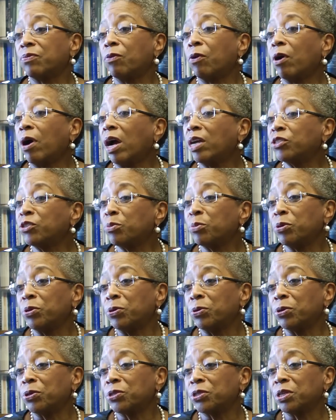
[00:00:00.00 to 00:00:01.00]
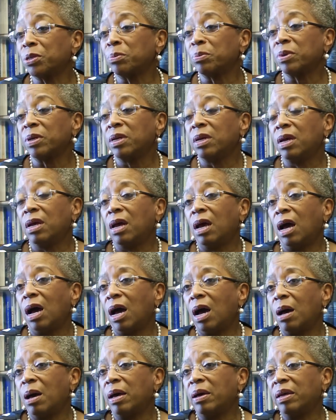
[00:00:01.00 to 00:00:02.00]
for entrepreneurship
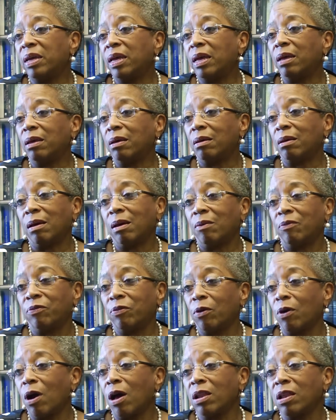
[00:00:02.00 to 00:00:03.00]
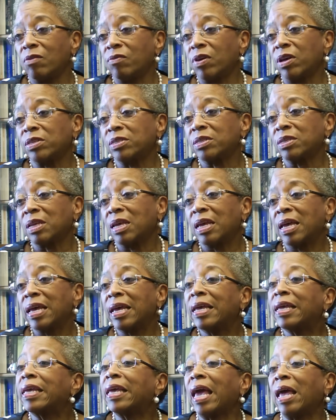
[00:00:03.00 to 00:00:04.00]
for all of us
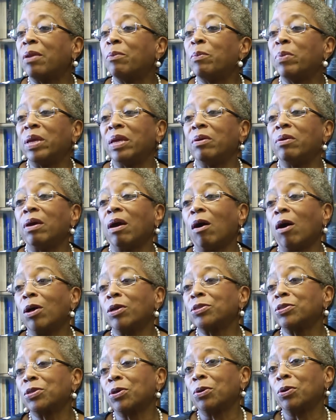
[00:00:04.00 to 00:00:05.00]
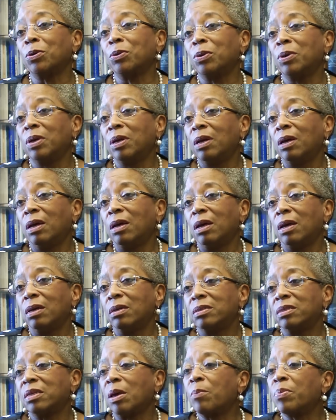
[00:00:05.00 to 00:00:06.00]
can be also
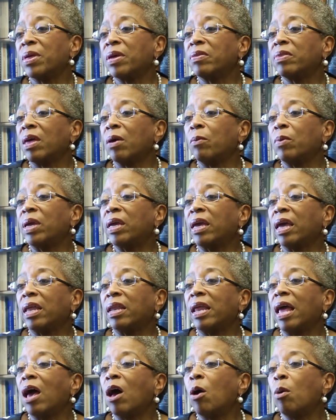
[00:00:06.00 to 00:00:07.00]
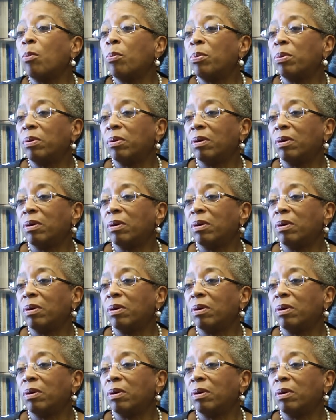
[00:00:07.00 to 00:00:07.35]
something that we can help